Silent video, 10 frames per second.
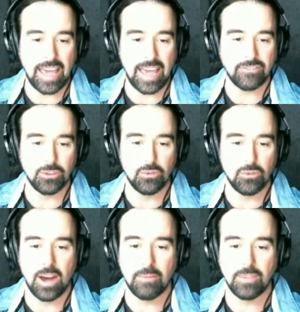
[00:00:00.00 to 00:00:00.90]
have to
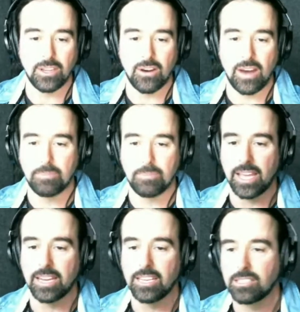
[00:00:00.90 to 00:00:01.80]
update
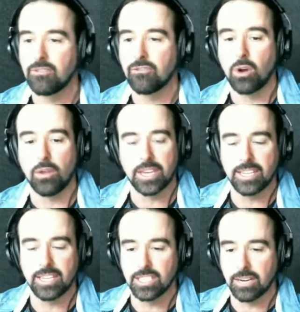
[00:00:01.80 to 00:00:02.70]
it for all the
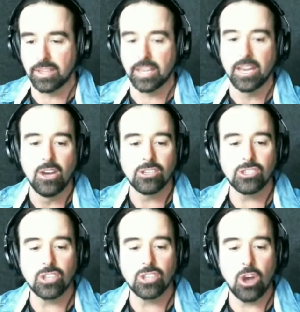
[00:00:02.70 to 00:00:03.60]
kids and everything.
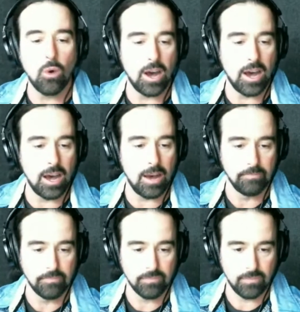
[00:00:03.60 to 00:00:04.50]
So
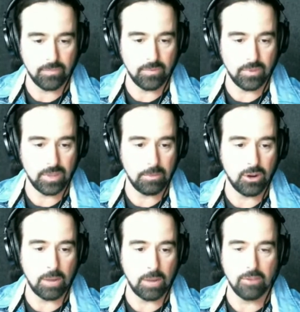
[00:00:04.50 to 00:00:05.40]
let me
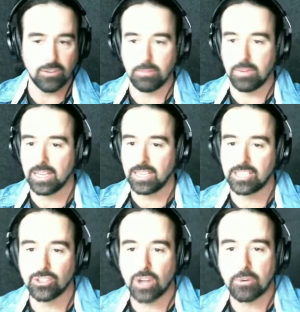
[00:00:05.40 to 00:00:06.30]
grab over to my list
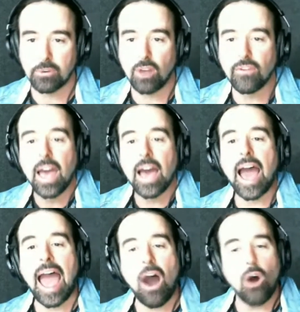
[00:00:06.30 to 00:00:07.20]
here, dropped it off.
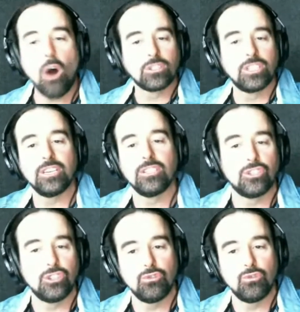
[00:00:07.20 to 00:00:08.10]
How did
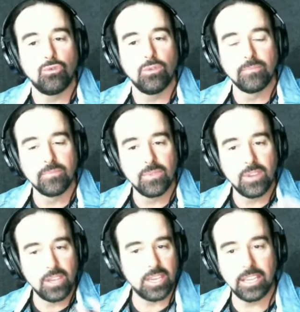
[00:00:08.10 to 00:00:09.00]
you
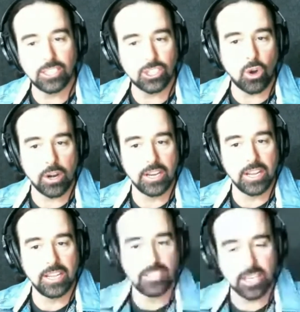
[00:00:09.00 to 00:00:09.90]
get started
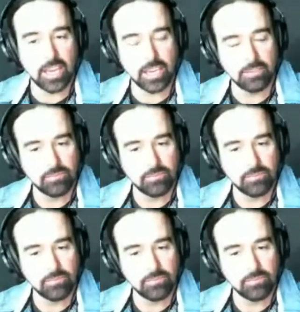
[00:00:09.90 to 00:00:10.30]
in singing?